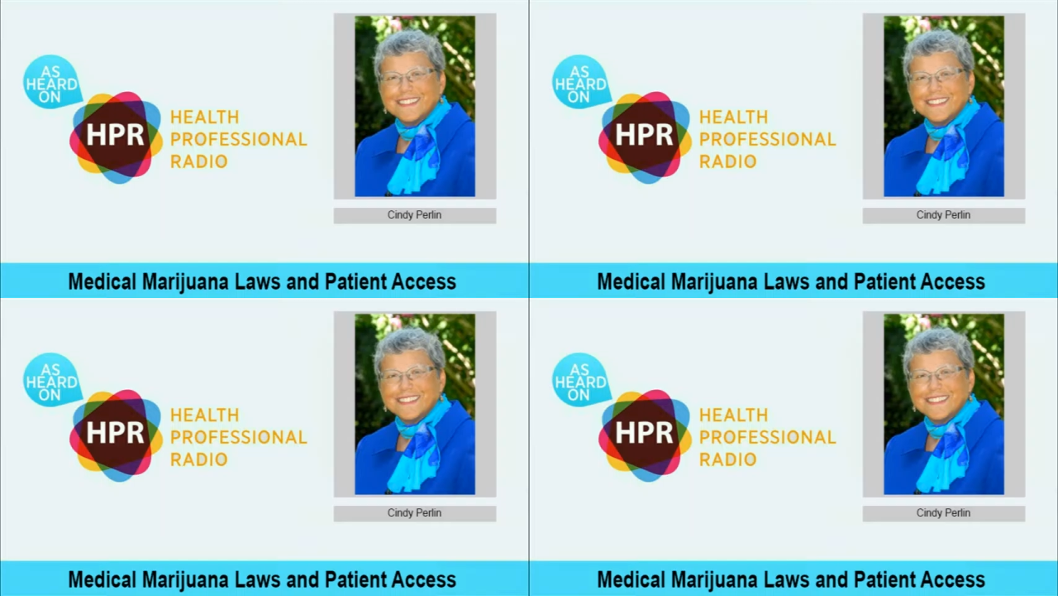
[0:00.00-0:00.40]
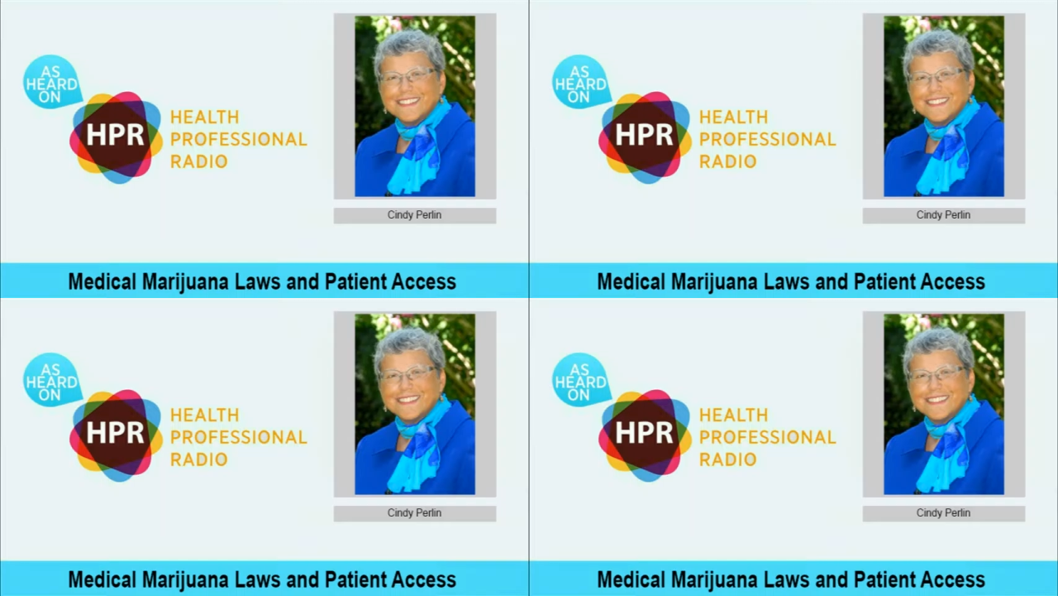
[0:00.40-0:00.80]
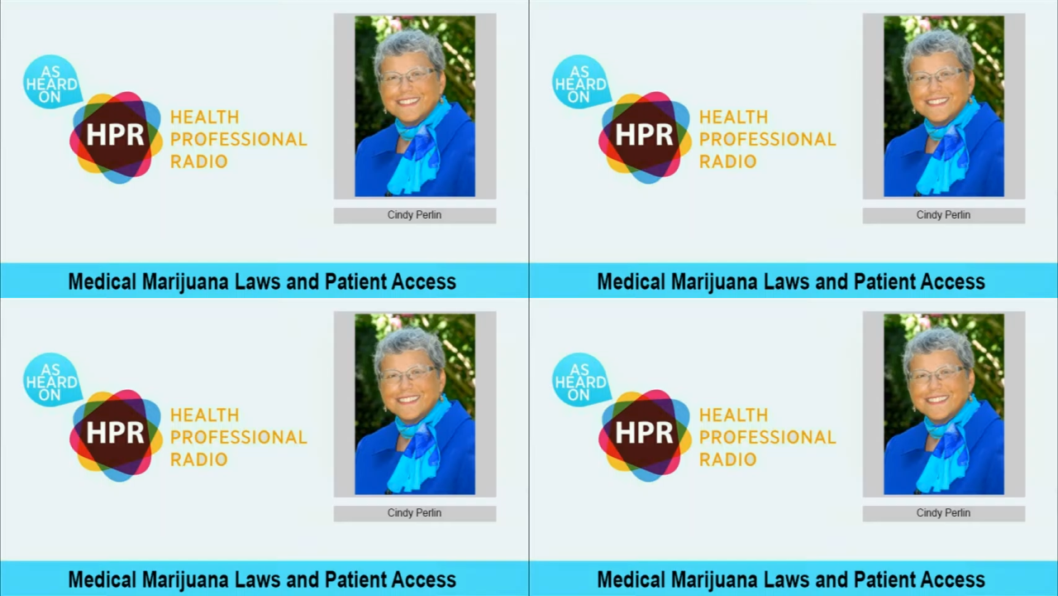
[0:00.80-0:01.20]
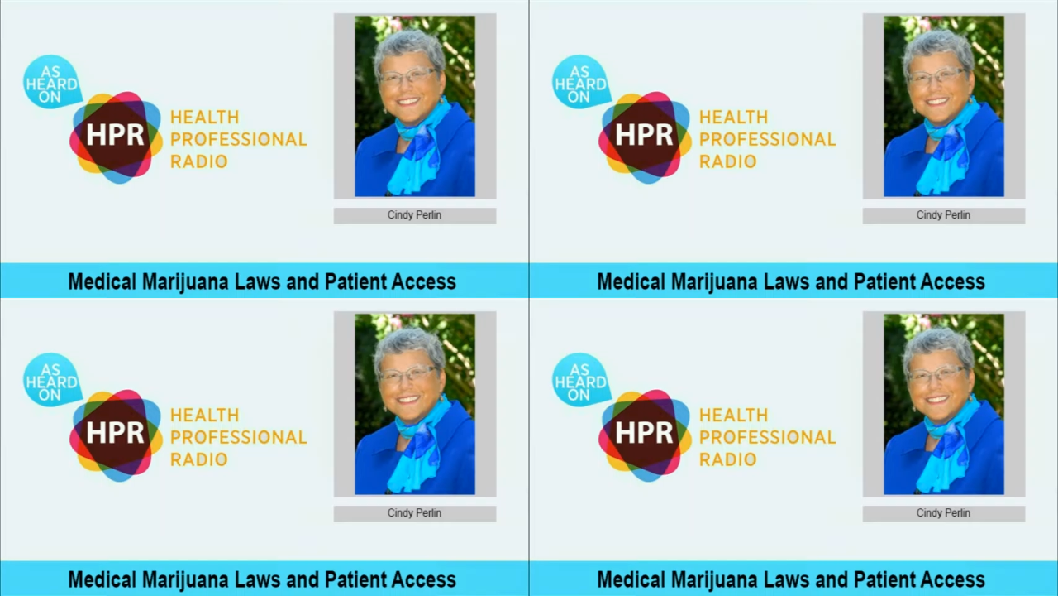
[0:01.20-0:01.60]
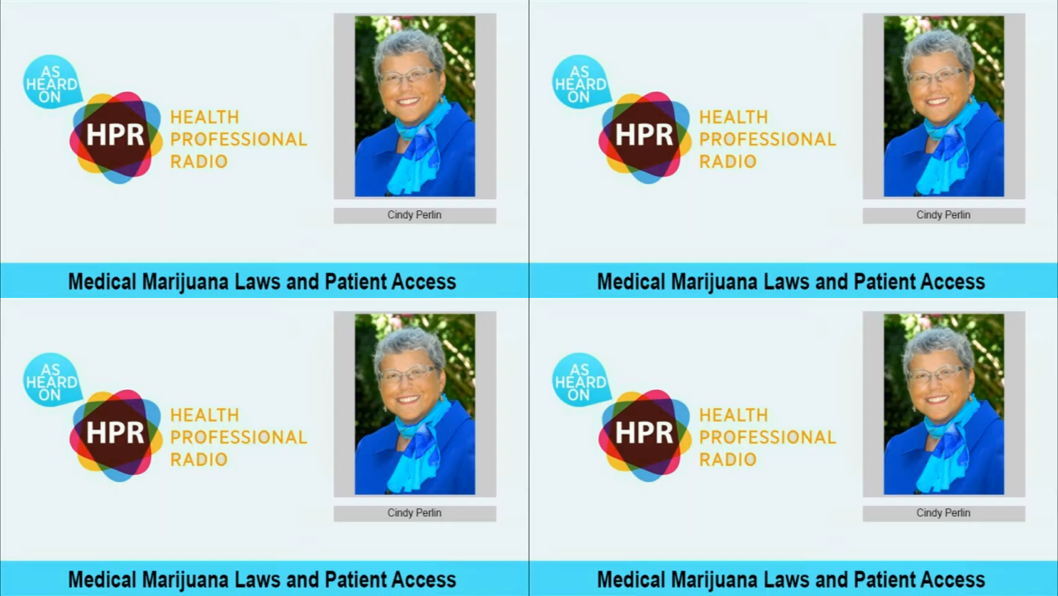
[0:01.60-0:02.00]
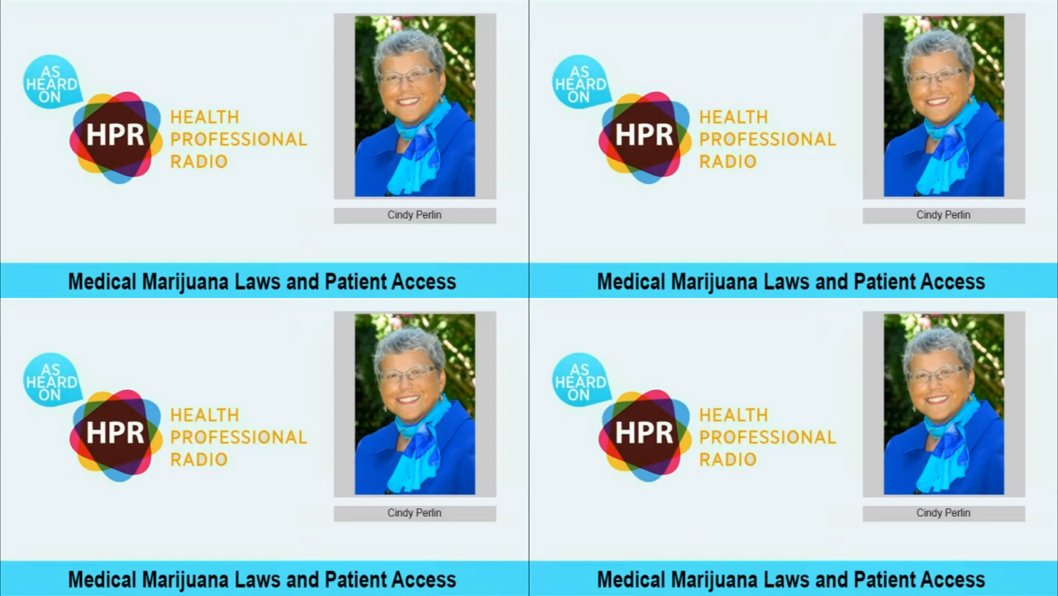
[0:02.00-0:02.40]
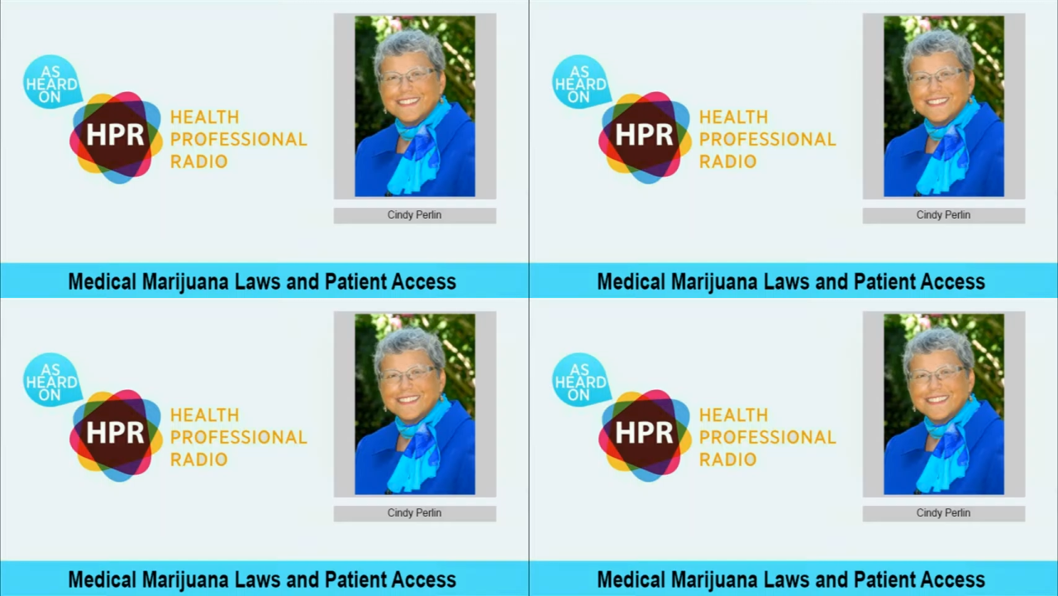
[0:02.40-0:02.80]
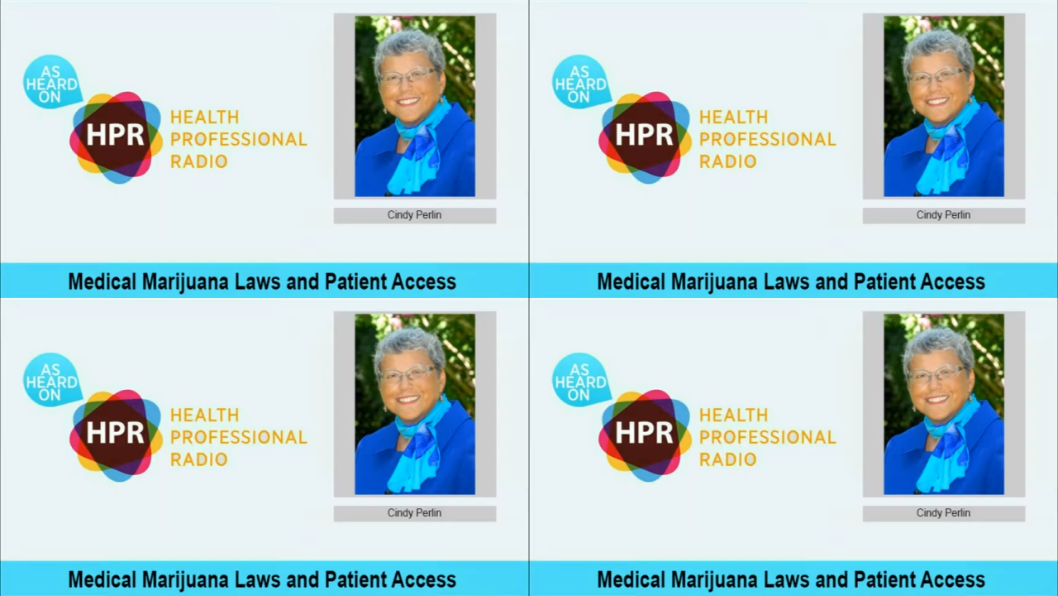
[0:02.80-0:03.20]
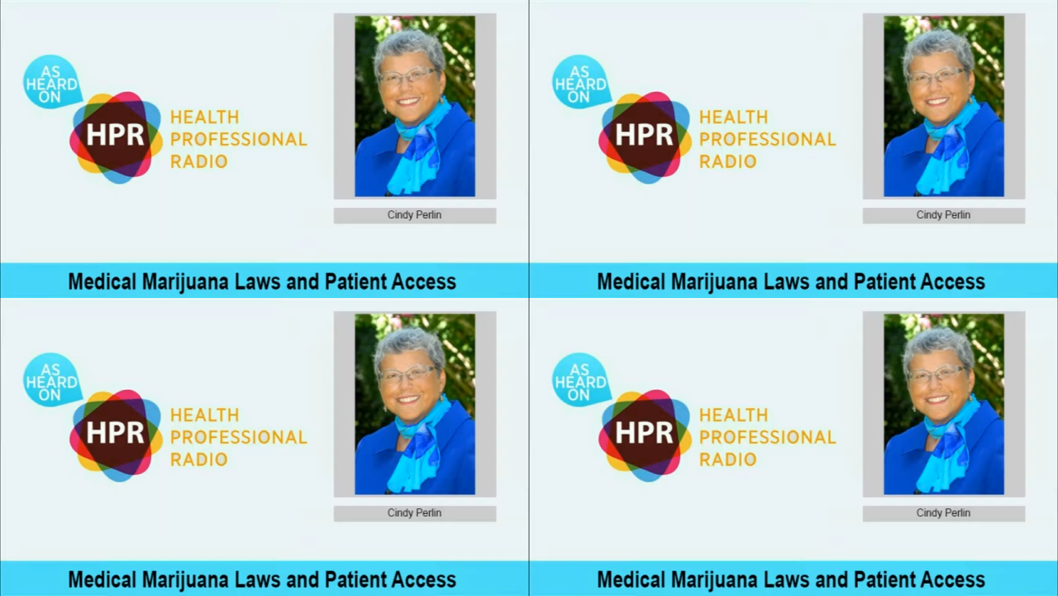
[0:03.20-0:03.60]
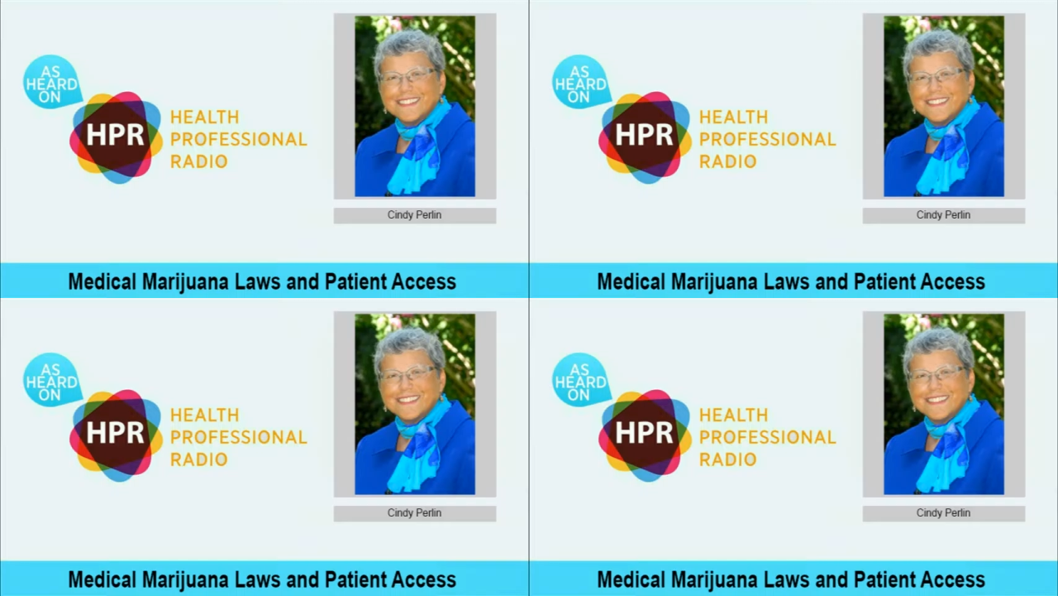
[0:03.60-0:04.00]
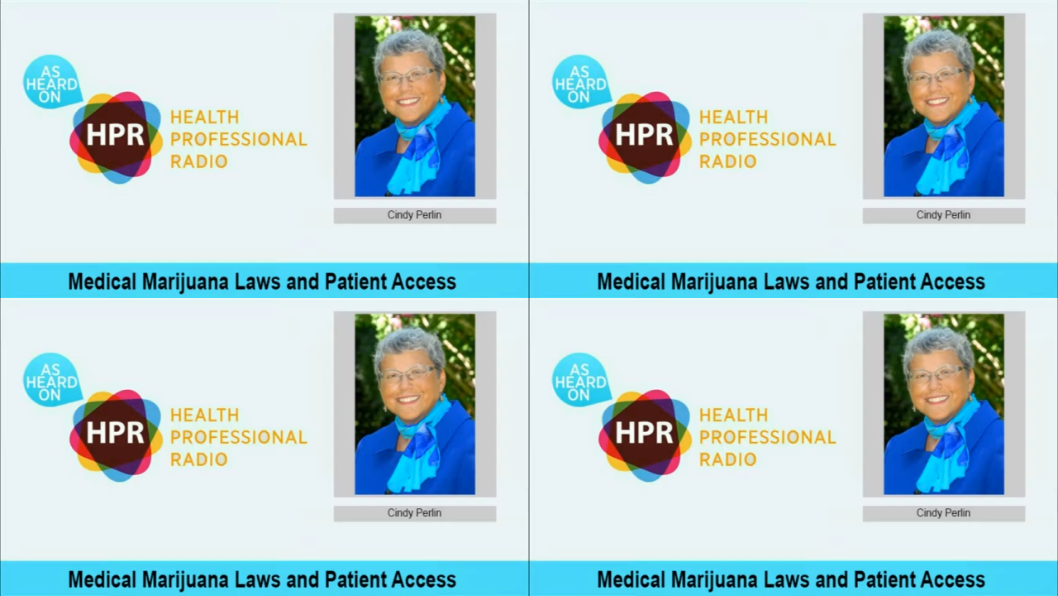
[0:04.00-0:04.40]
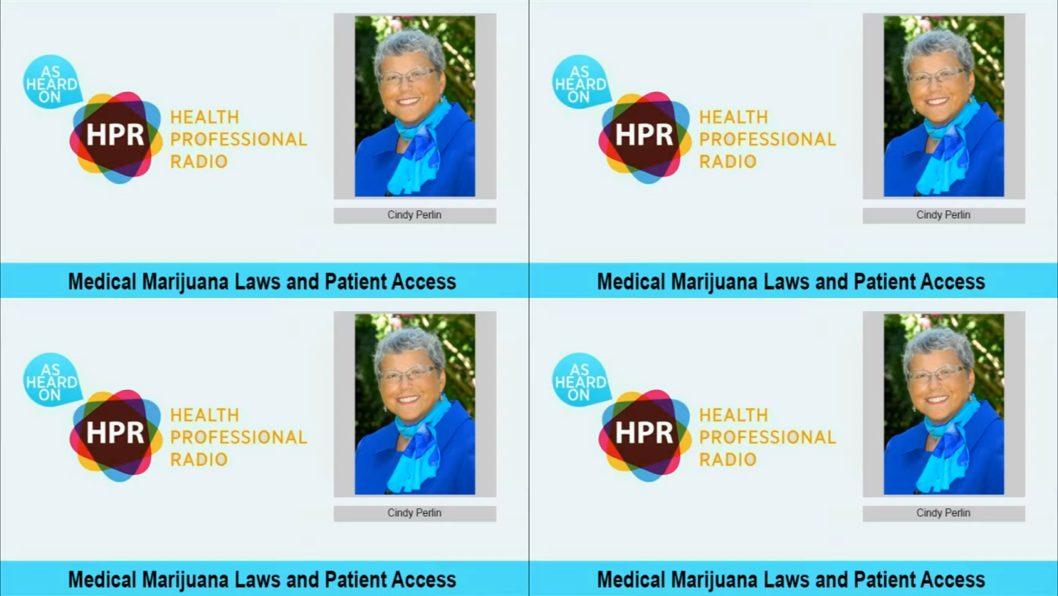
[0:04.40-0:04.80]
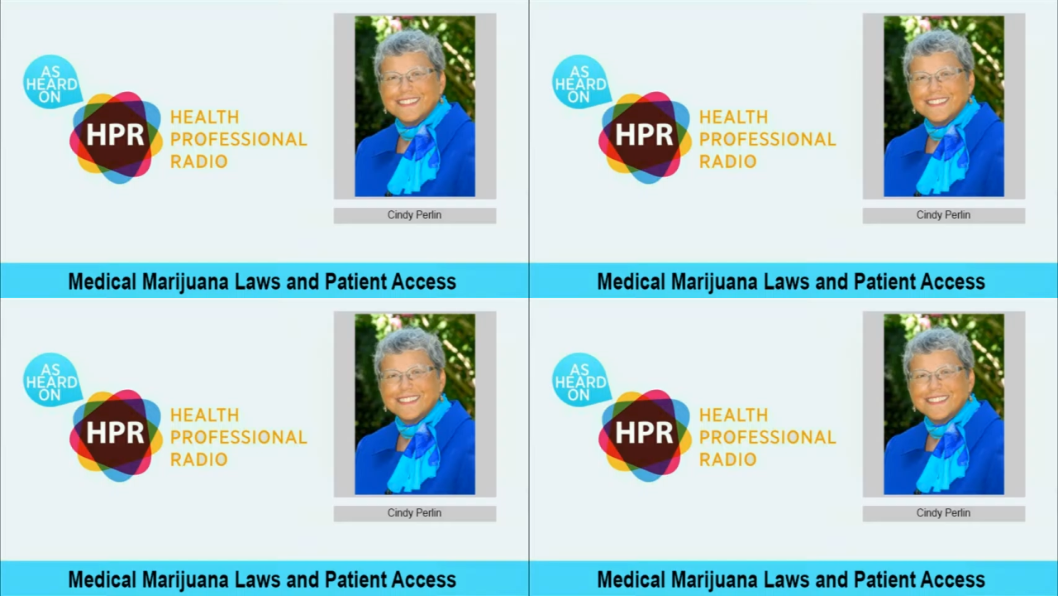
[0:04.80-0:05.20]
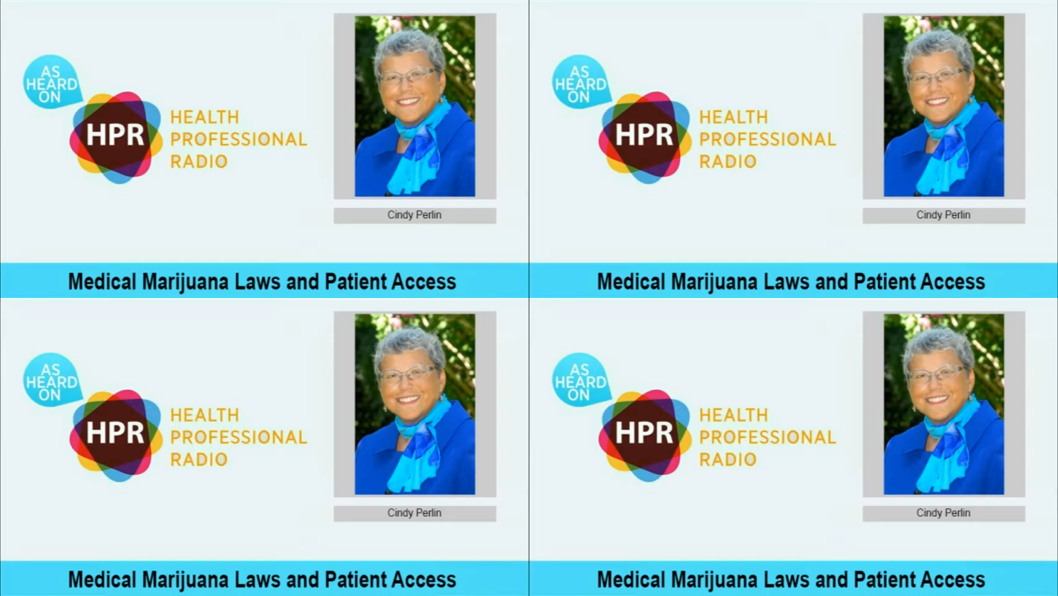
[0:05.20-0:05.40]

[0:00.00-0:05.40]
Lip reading: The face doesn't move, so there is nothing to read.